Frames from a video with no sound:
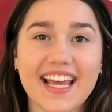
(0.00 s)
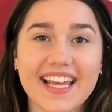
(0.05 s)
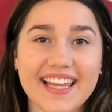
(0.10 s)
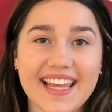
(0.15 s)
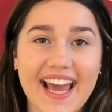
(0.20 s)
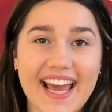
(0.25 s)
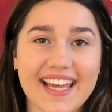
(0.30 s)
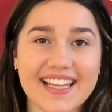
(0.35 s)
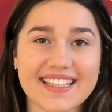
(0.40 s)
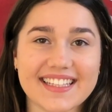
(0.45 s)

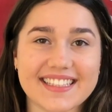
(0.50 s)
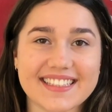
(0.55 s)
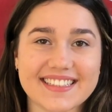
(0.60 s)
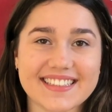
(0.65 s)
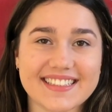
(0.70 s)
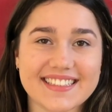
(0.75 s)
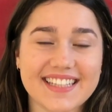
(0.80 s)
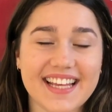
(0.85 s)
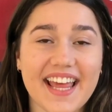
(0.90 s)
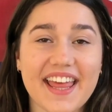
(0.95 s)
Kaitlin,
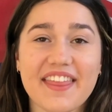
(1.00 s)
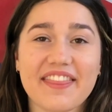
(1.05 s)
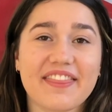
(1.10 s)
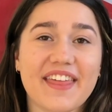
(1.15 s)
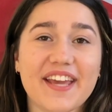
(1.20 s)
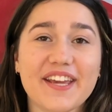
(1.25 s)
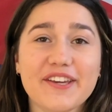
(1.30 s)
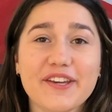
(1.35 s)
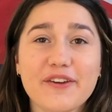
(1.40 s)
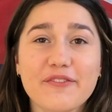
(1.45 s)

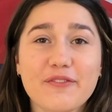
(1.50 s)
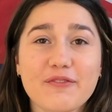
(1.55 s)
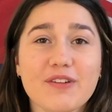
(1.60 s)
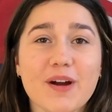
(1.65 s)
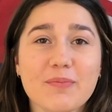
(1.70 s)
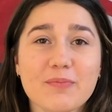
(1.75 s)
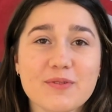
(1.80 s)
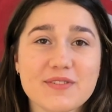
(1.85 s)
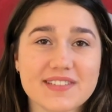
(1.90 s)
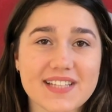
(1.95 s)
thank you for
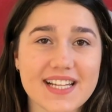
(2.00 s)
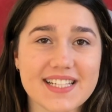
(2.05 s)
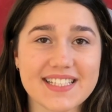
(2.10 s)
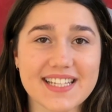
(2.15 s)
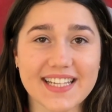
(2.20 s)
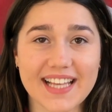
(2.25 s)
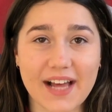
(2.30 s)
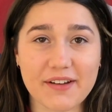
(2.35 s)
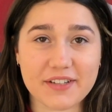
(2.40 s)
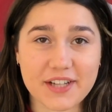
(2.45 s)

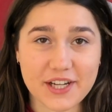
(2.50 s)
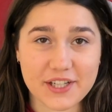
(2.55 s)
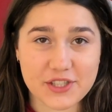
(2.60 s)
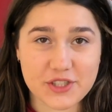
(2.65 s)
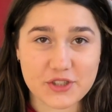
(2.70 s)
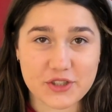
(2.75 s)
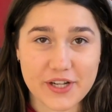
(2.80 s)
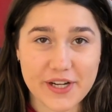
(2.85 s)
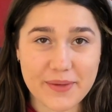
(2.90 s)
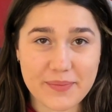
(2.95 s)
representing our
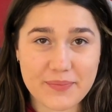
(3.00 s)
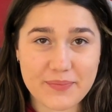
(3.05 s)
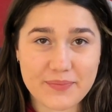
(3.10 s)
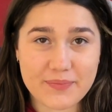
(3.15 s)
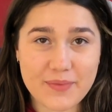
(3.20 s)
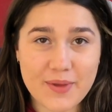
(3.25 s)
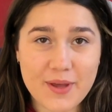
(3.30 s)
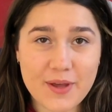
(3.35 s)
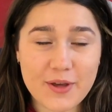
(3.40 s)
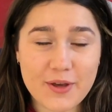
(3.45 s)
country.
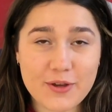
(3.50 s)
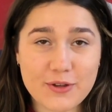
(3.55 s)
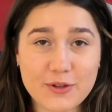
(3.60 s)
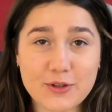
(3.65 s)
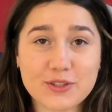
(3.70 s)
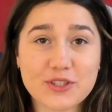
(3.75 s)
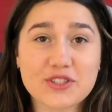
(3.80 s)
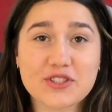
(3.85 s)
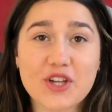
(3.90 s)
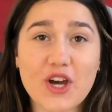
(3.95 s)
Your
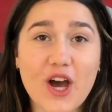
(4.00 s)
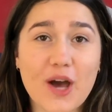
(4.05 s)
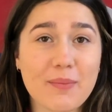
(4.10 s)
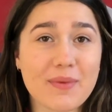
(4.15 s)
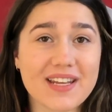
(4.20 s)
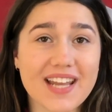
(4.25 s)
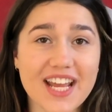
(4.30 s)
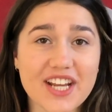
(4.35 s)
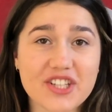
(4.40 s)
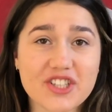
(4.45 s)

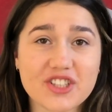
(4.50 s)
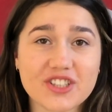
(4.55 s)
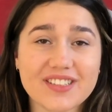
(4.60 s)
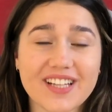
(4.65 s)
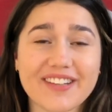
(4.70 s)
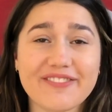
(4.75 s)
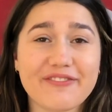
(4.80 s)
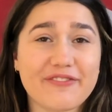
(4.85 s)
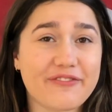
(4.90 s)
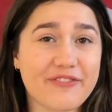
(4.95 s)
determination
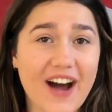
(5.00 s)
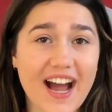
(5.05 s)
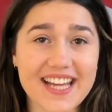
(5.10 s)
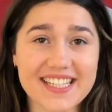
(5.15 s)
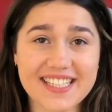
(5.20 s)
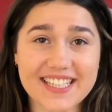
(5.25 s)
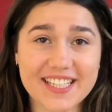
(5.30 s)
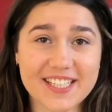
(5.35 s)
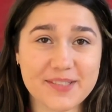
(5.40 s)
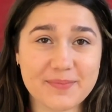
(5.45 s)
and
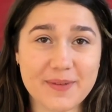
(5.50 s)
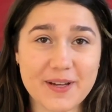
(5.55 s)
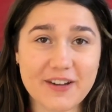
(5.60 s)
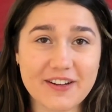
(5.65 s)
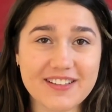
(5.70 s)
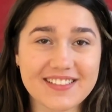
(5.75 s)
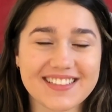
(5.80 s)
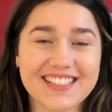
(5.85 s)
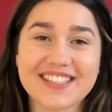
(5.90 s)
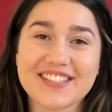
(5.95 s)
fighting
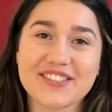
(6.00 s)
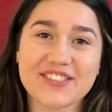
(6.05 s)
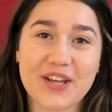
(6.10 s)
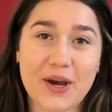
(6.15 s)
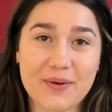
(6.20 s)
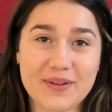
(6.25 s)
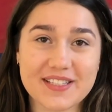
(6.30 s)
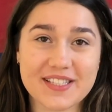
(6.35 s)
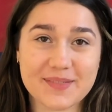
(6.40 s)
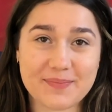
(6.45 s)
spirit is so
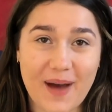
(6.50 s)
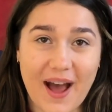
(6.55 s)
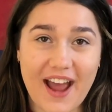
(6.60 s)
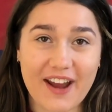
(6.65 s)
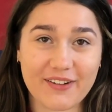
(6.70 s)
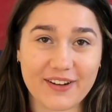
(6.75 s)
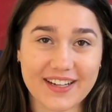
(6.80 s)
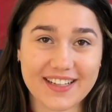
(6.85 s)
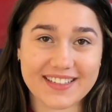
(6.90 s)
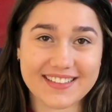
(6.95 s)

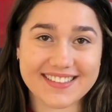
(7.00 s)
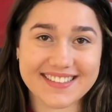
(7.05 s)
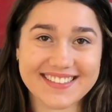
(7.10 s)
inspiring.